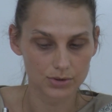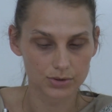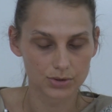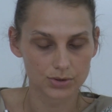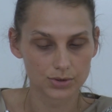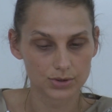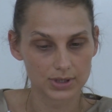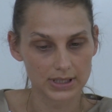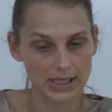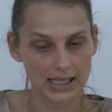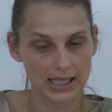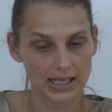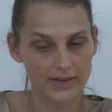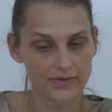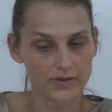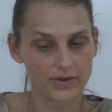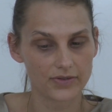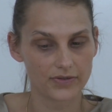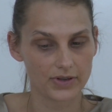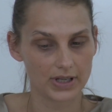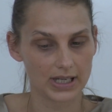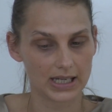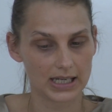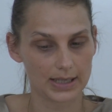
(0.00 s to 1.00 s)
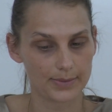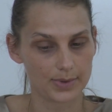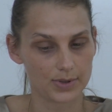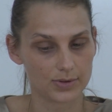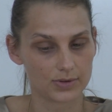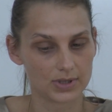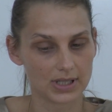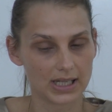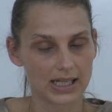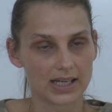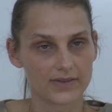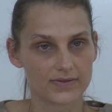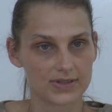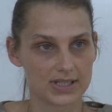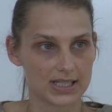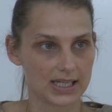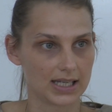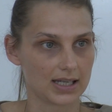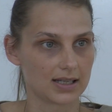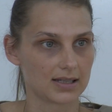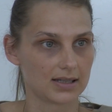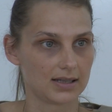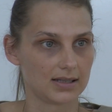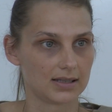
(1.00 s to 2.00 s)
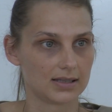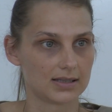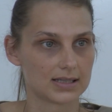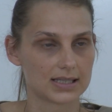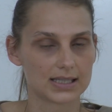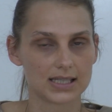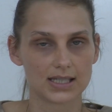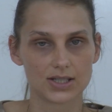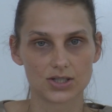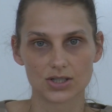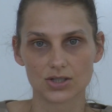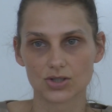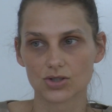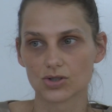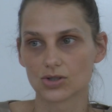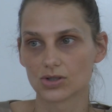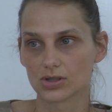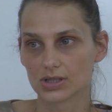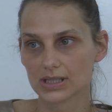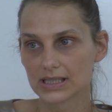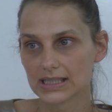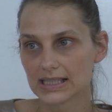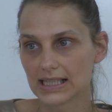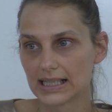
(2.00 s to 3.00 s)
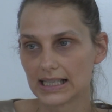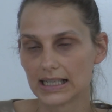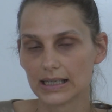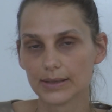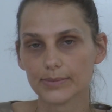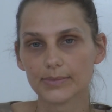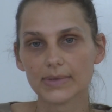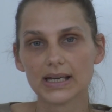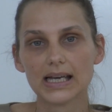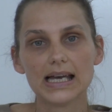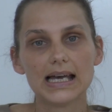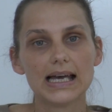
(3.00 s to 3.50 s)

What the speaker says: to tell everything about the life cycle in such a short time,